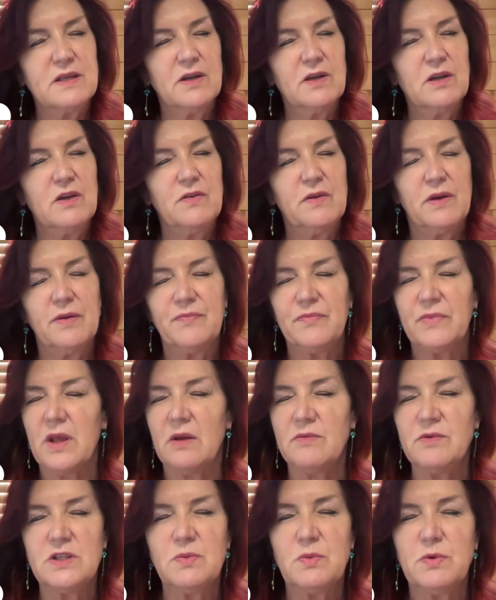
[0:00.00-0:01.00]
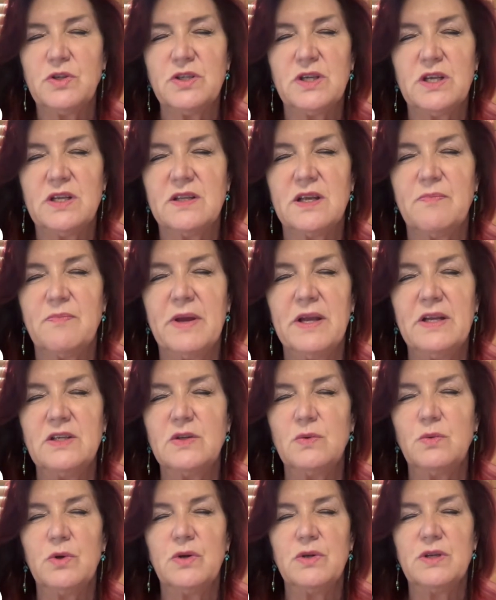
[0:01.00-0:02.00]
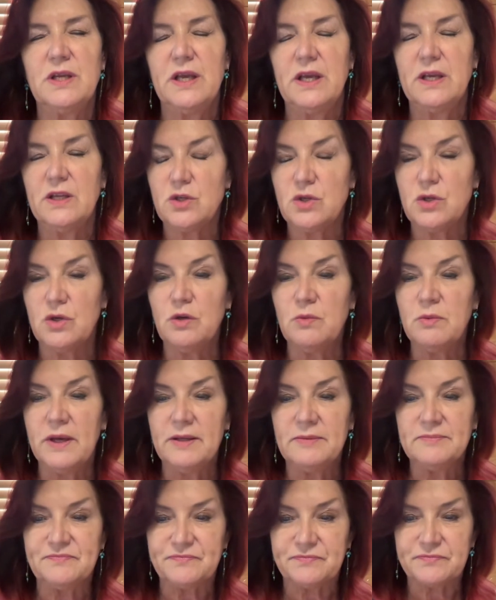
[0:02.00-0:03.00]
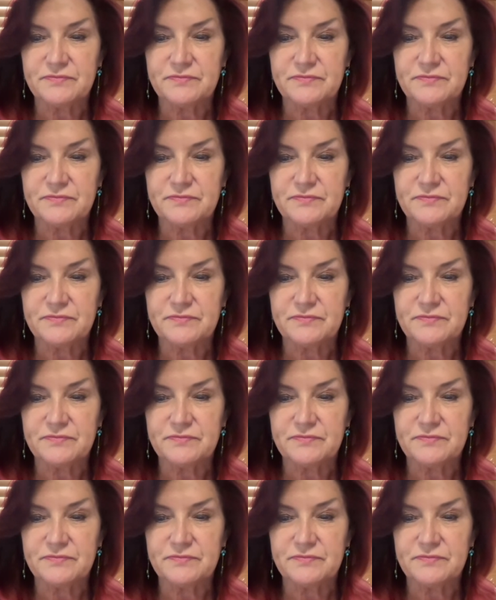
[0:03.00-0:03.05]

I just was saying they mentioned the word here to me.